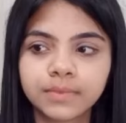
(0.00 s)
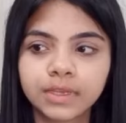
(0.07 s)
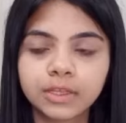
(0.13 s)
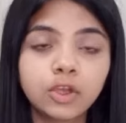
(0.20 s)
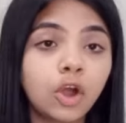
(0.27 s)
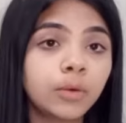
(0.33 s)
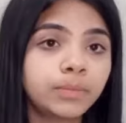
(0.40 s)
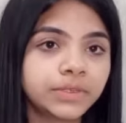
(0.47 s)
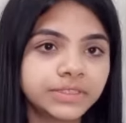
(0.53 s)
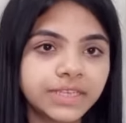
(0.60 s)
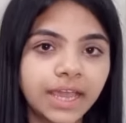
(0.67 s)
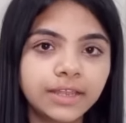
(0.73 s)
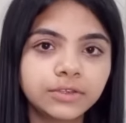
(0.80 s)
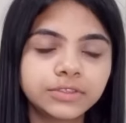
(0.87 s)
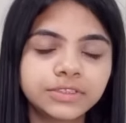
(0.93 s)
corpus
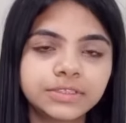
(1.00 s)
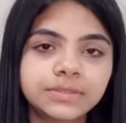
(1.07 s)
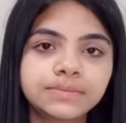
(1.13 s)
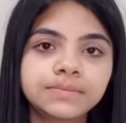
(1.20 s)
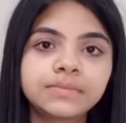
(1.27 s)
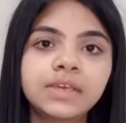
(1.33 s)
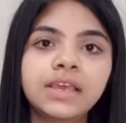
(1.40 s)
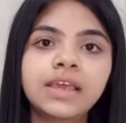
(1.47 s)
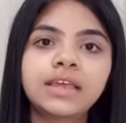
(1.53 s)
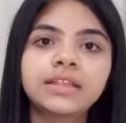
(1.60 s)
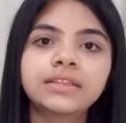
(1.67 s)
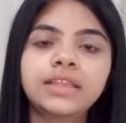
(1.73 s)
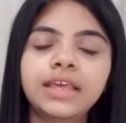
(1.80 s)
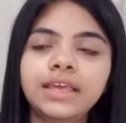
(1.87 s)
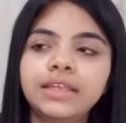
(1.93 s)
callosum.
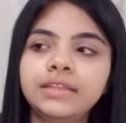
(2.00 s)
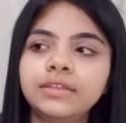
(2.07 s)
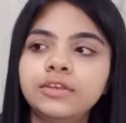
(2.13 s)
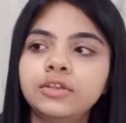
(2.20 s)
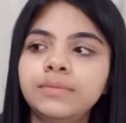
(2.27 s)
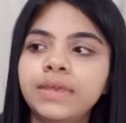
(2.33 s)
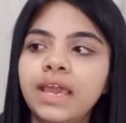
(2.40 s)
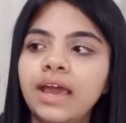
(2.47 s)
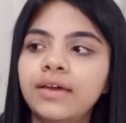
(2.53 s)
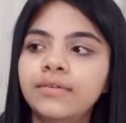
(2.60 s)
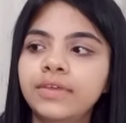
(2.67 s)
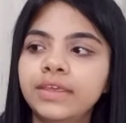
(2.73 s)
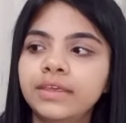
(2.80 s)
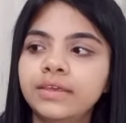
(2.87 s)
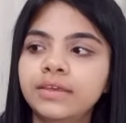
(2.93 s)
Then you'll be
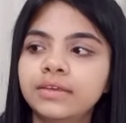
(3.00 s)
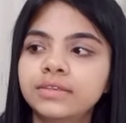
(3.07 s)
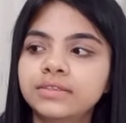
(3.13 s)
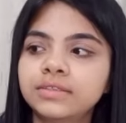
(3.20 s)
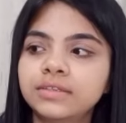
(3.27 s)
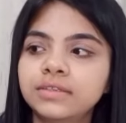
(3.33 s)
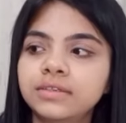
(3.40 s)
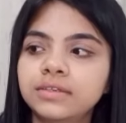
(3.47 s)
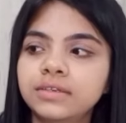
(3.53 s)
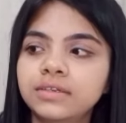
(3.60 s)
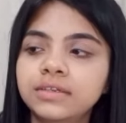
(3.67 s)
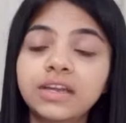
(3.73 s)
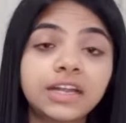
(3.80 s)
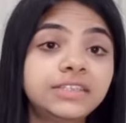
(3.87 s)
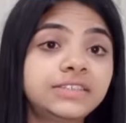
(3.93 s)
having
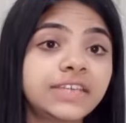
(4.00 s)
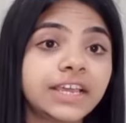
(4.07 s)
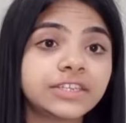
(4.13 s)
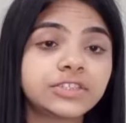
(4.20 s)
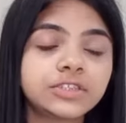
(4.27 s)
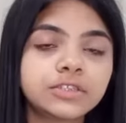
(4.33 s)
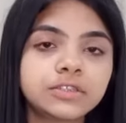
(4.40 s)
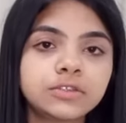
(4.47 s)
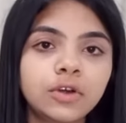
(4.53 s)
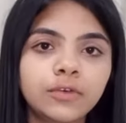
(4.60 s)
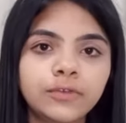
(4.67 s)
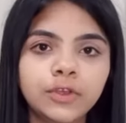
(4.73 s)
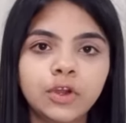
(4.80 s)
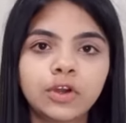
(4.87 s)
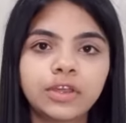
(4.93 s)
cut sections of your